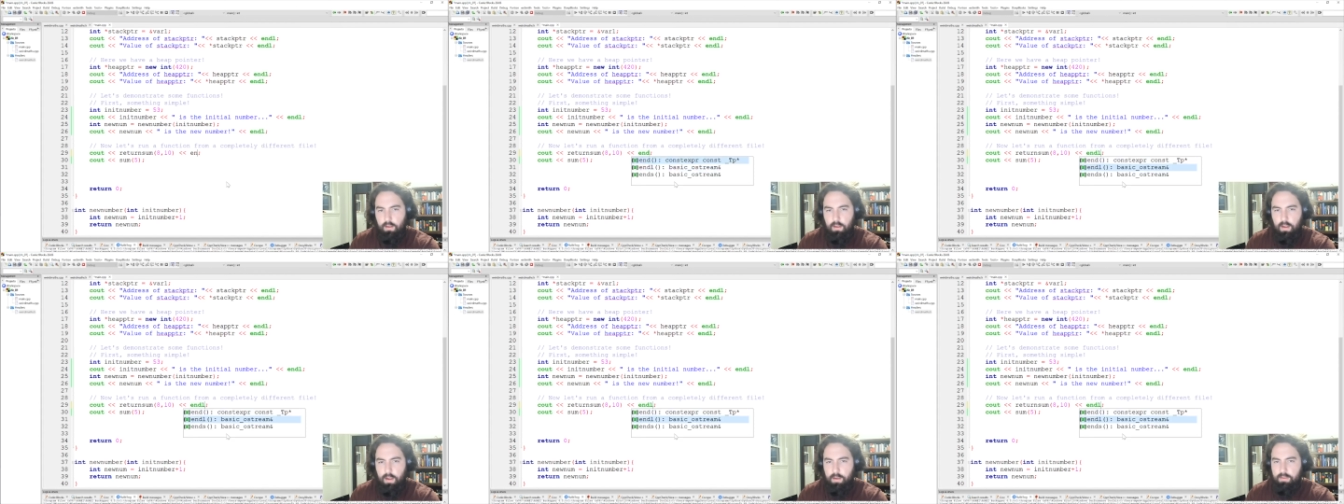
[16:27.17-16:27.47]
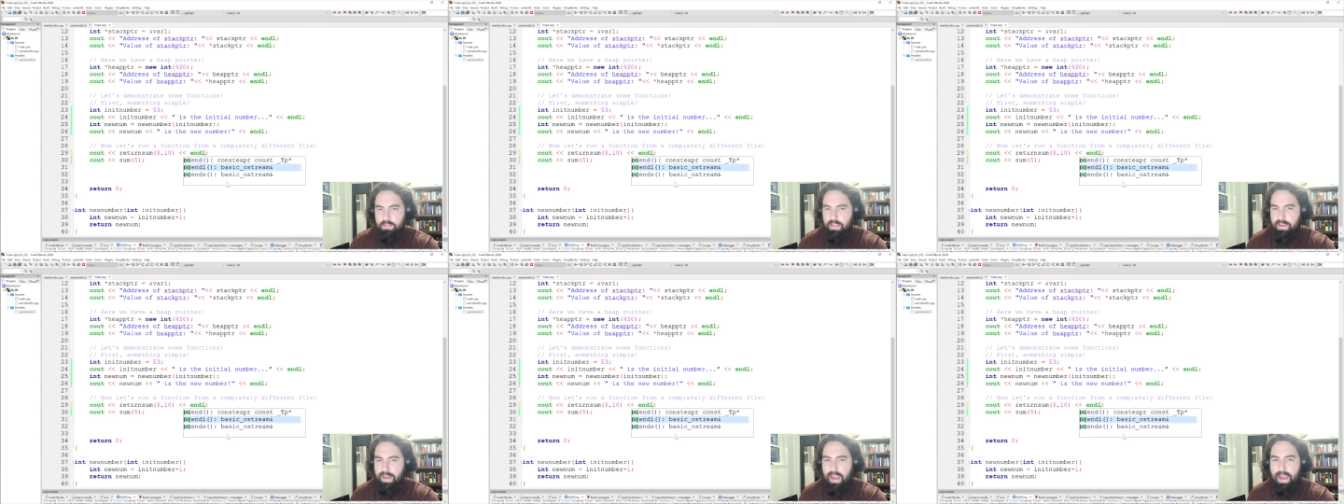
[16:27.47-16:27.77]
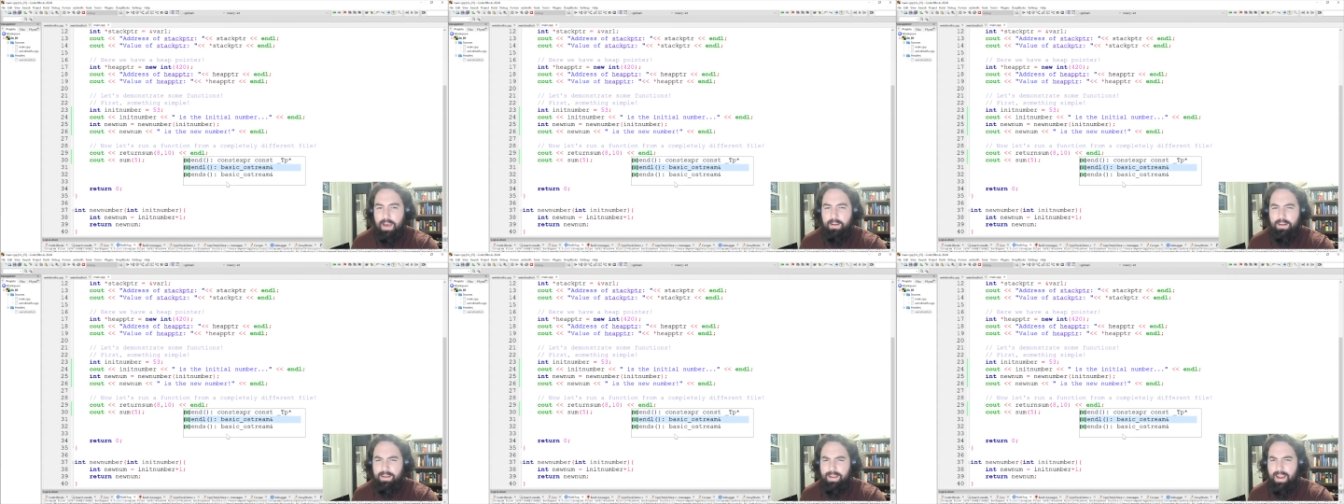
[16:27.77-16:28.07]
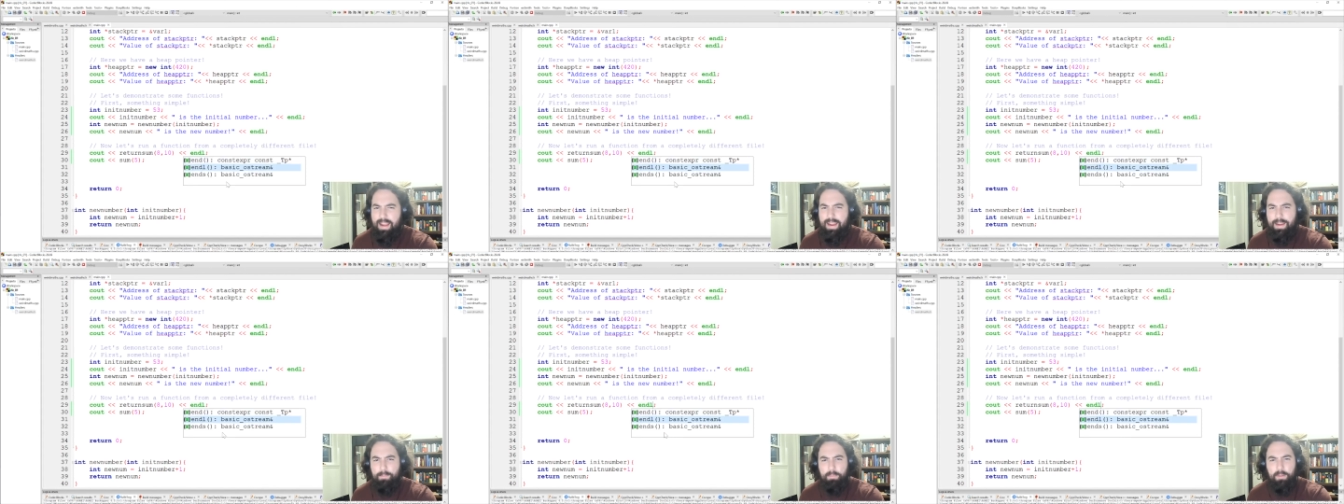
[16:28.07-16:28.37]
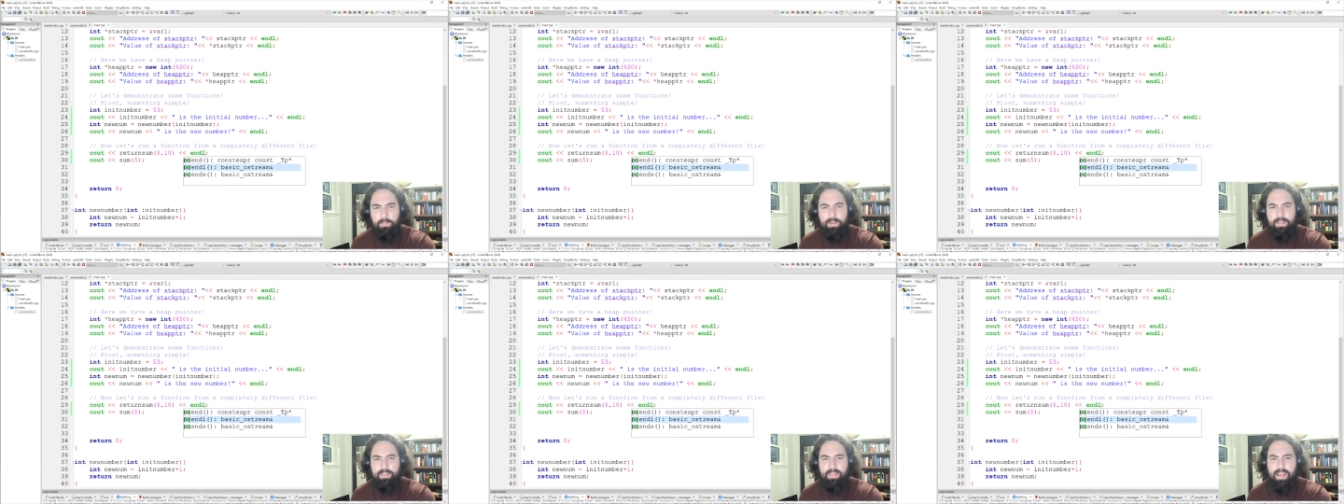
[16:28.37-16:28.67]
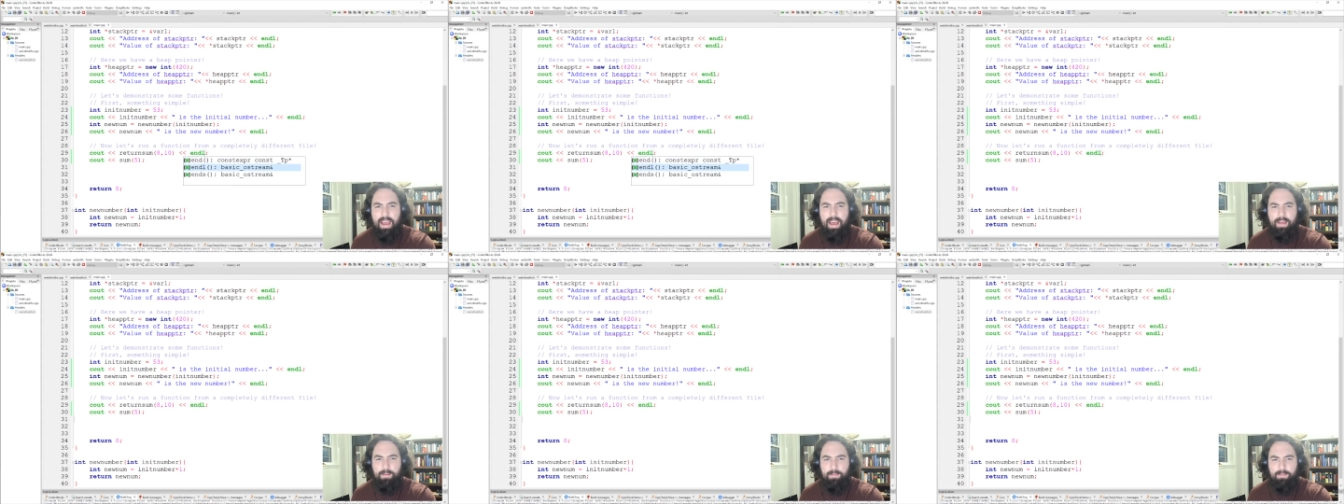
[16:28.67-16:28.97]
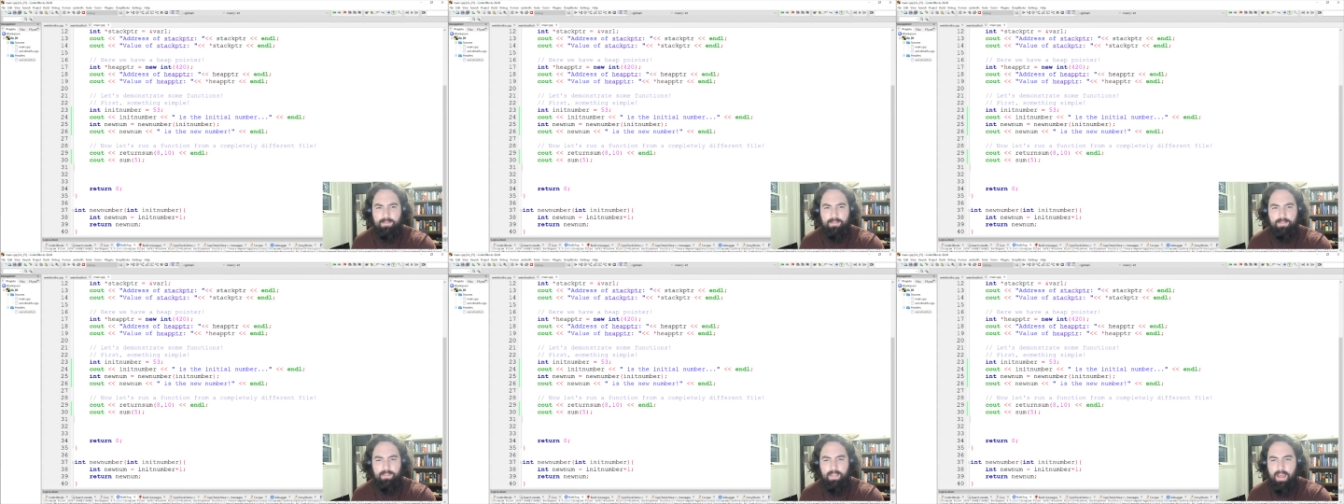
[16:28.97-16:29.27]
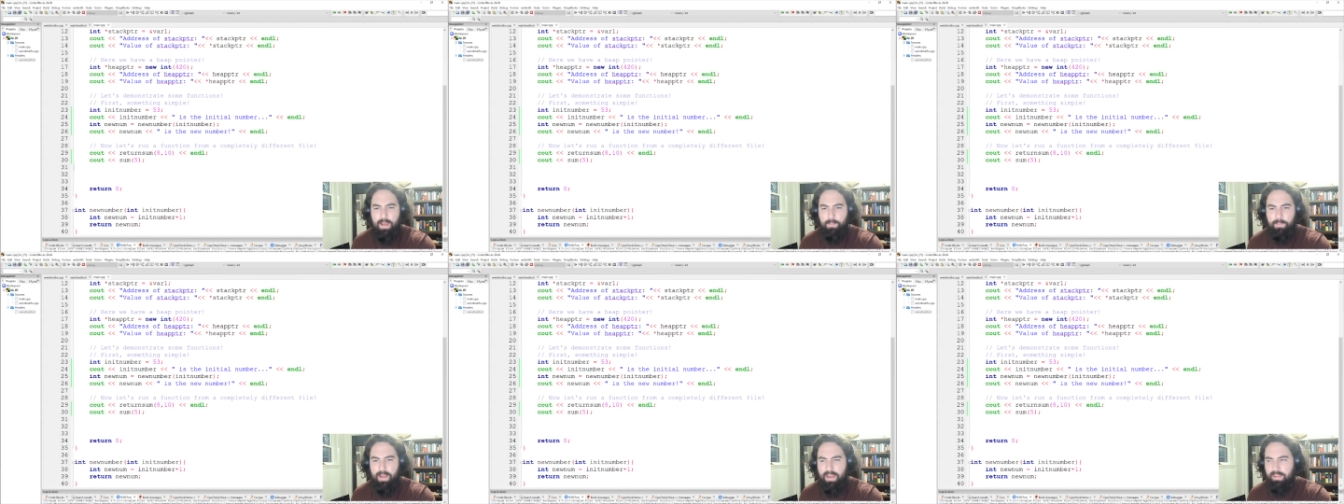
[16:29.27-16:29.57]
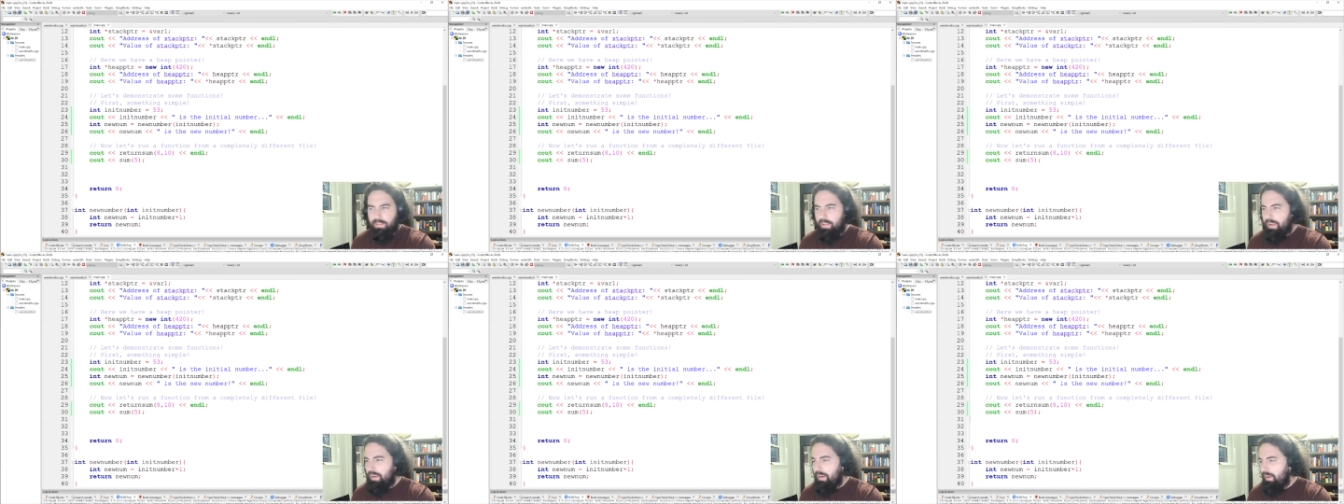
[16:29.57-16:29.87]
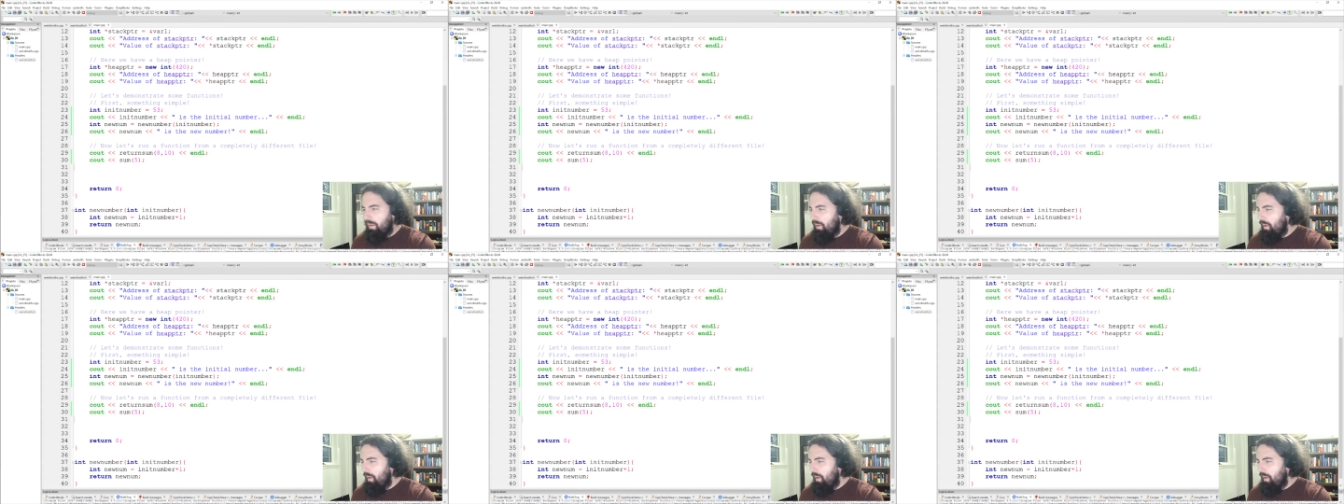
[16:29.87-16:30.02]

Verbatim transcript: I was like, how did I implement that badly?